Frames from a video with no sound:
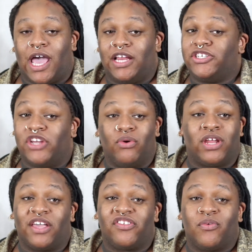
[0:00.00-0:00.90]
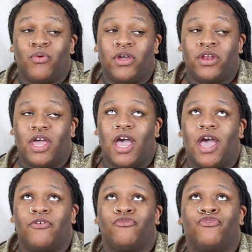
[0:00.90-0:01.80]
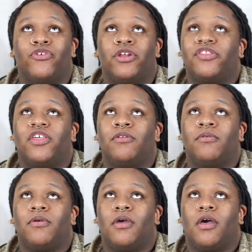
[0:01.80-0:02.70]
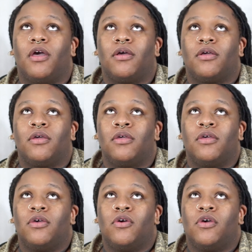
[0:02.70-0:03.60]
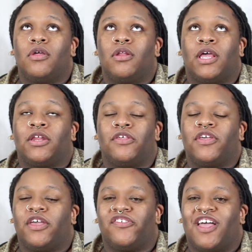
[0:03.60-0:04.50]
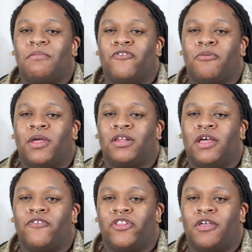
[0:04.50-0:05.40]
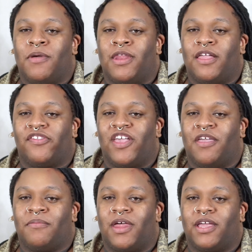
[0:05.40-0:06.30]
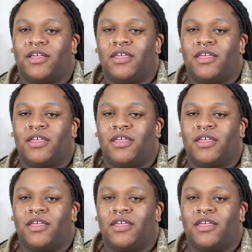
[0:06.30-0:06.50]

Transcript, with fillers: I don't like someone, I nothing, like nothing can stop me from like loving them in that same like